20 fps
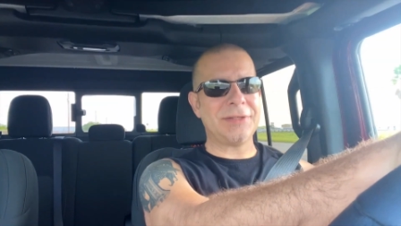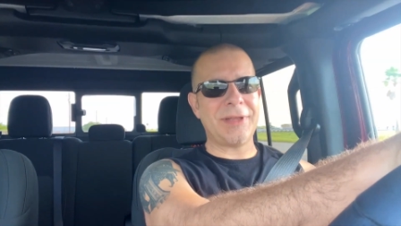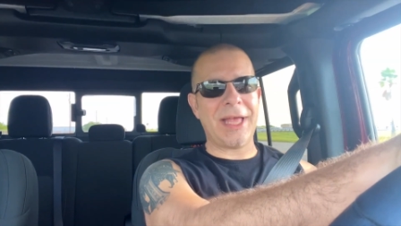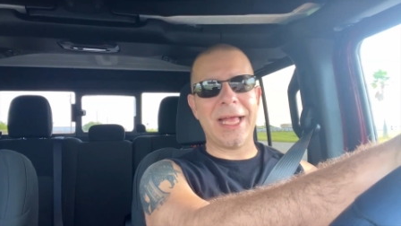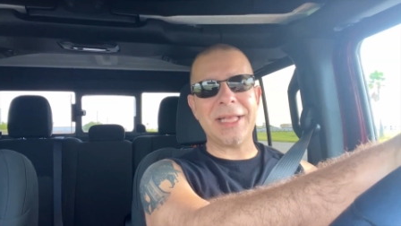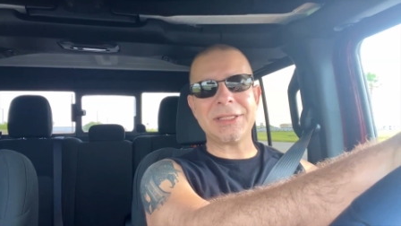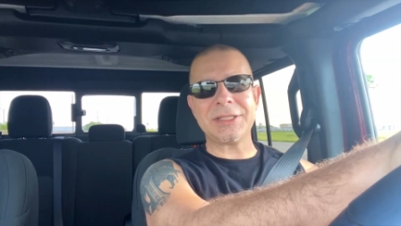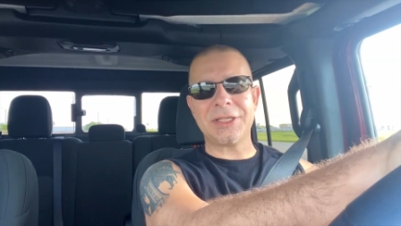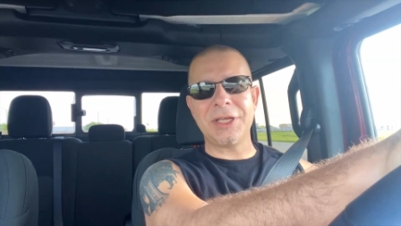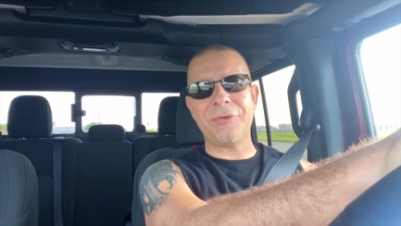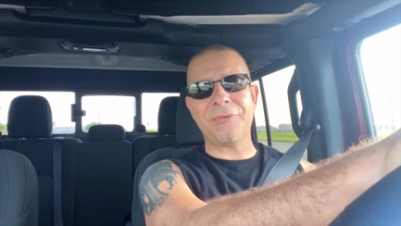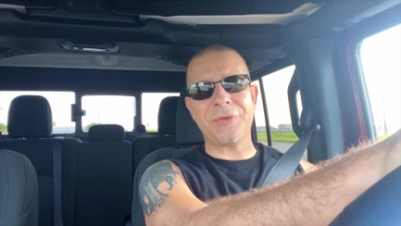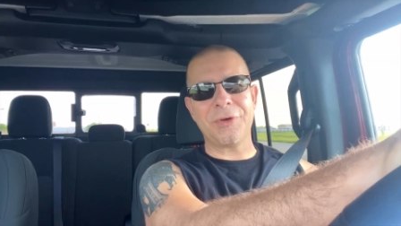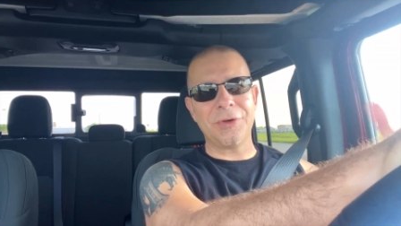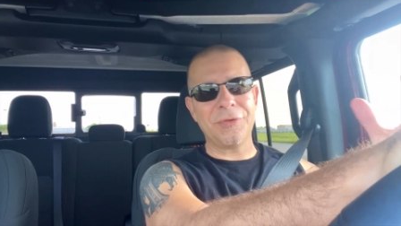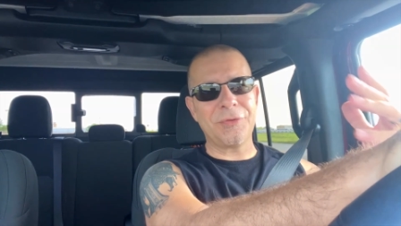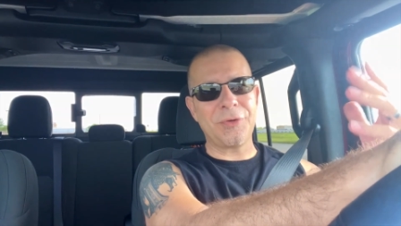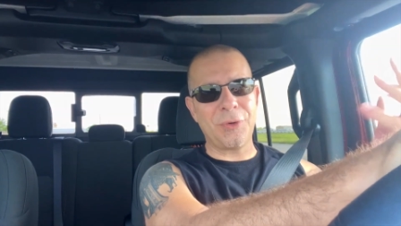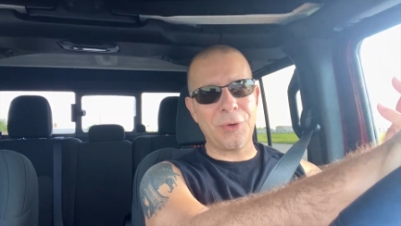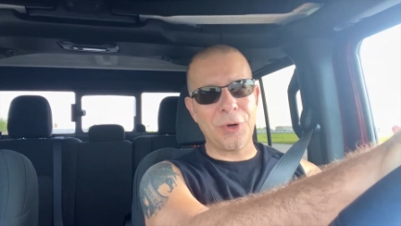That's different,
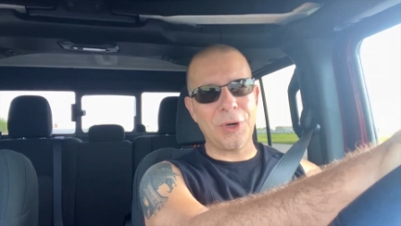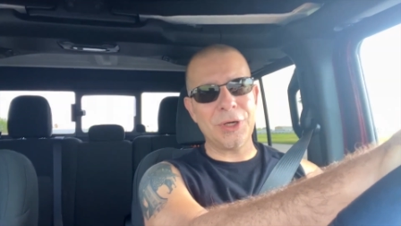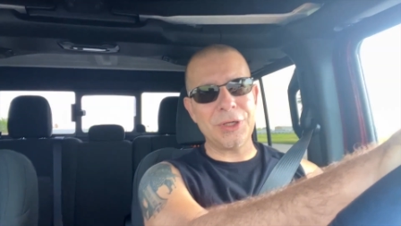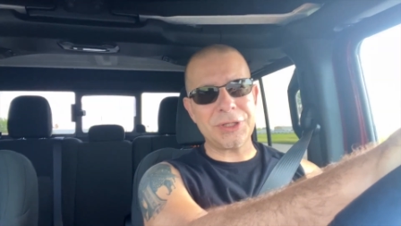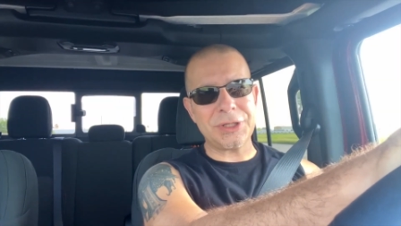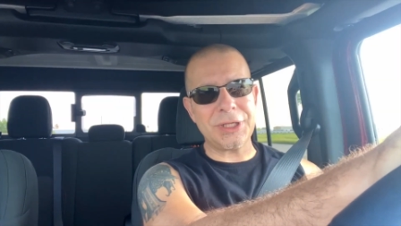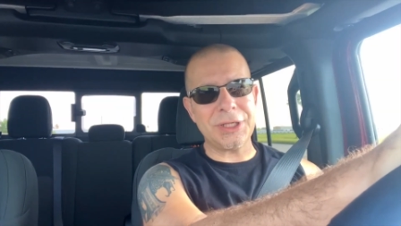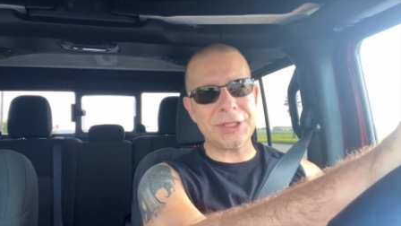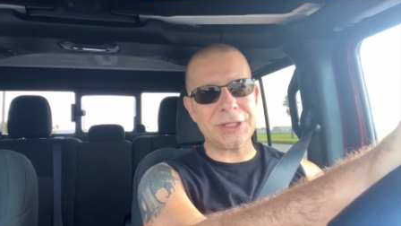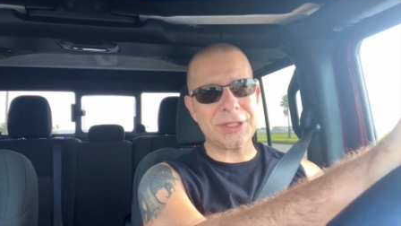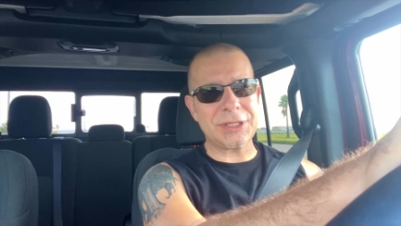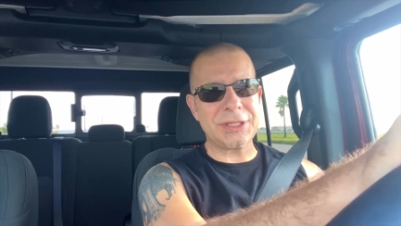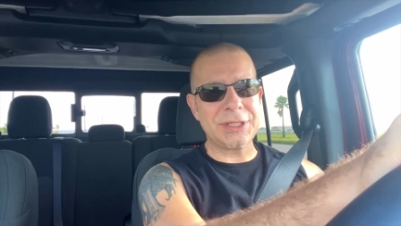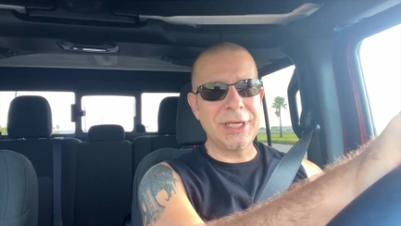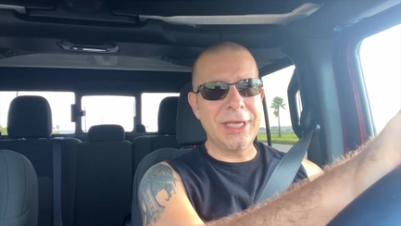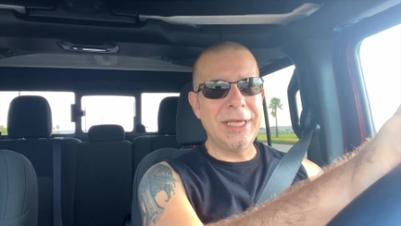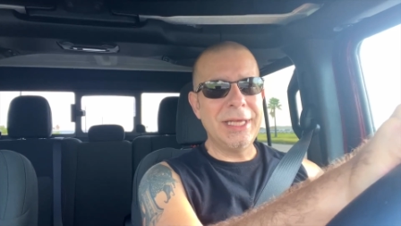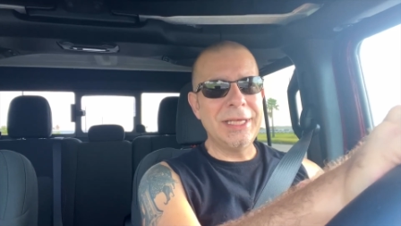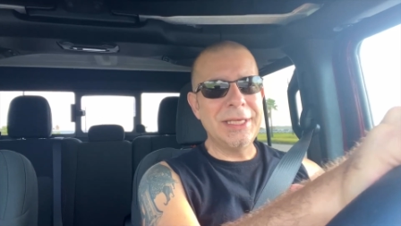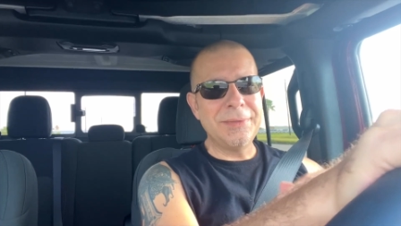of course. It's
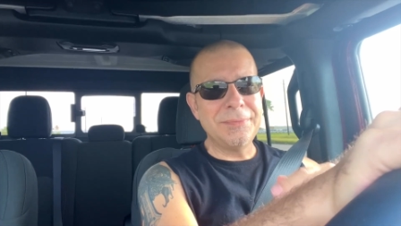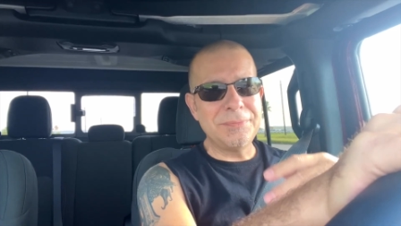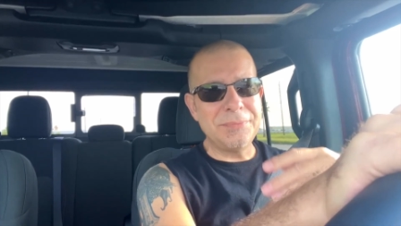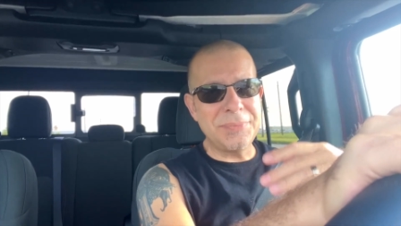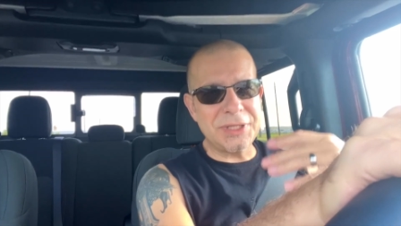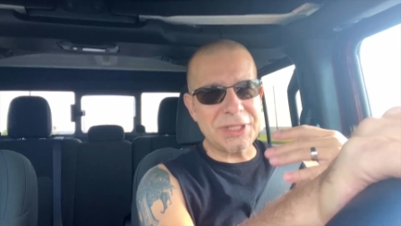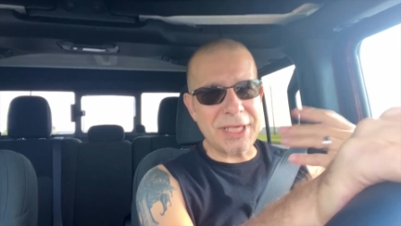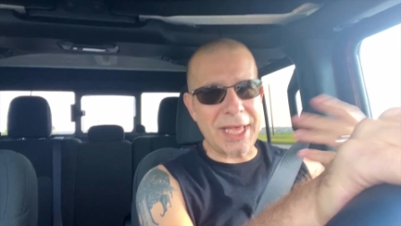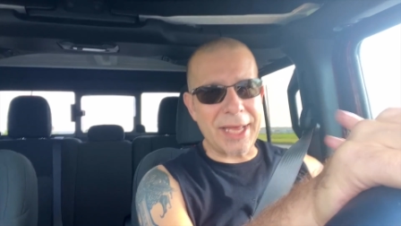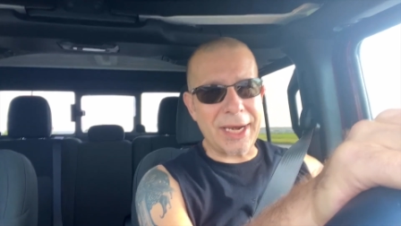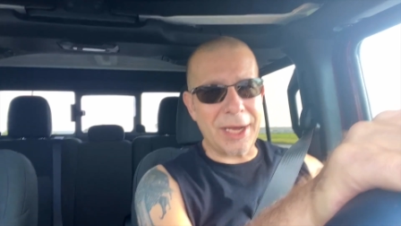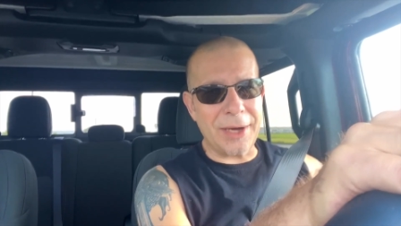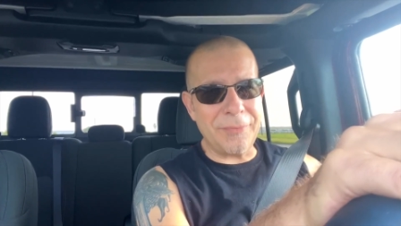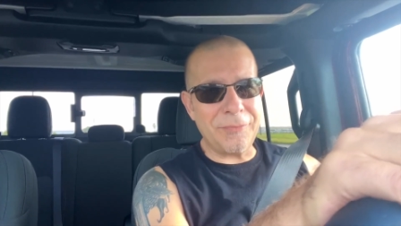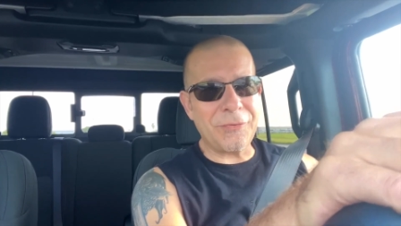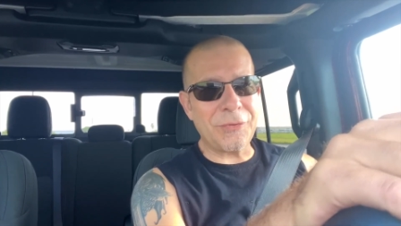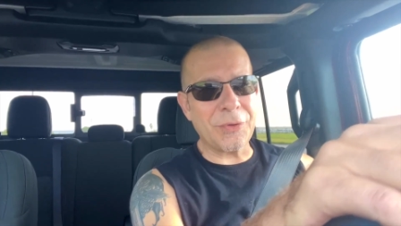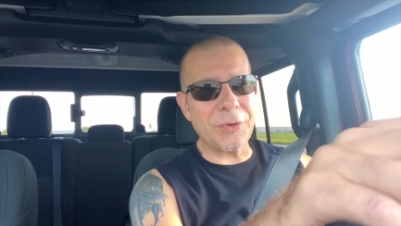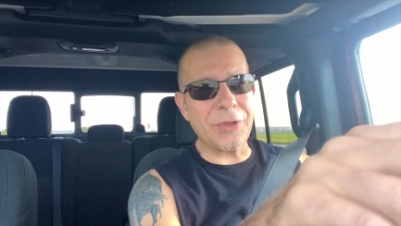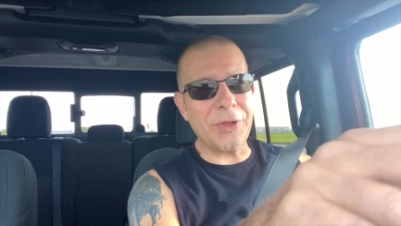set up
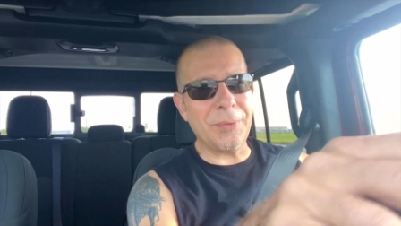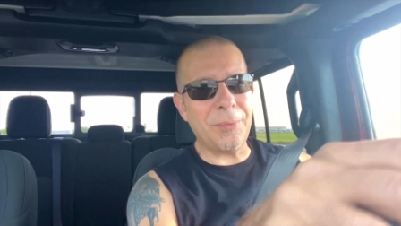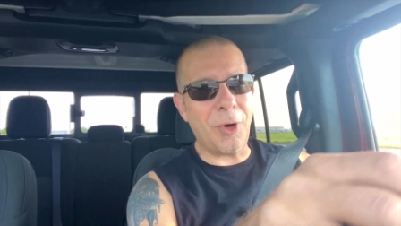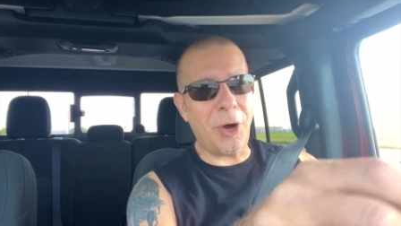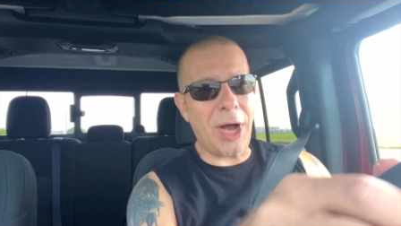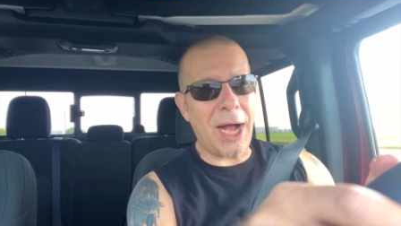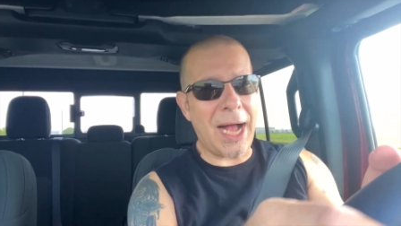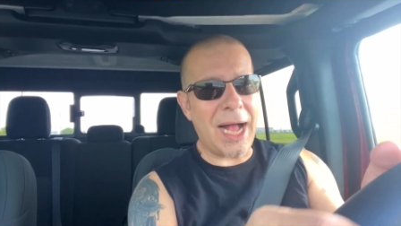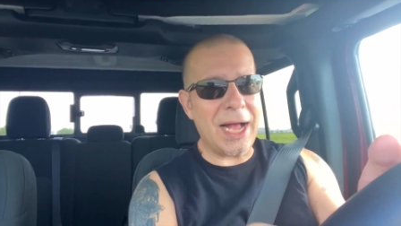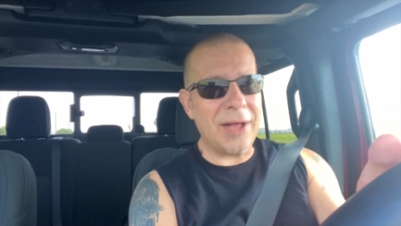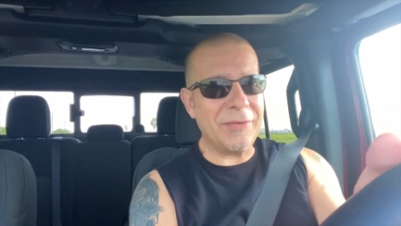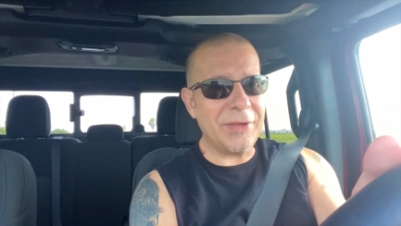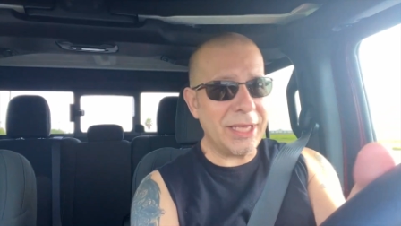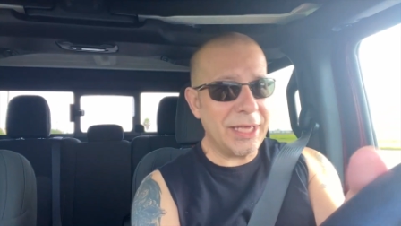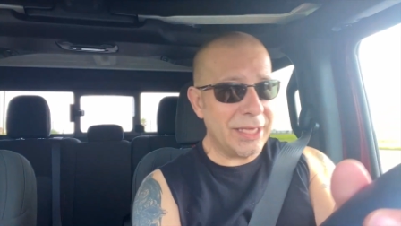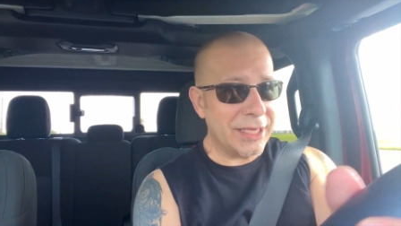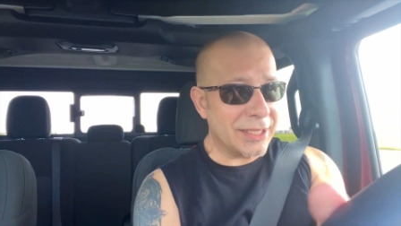for the Mojave.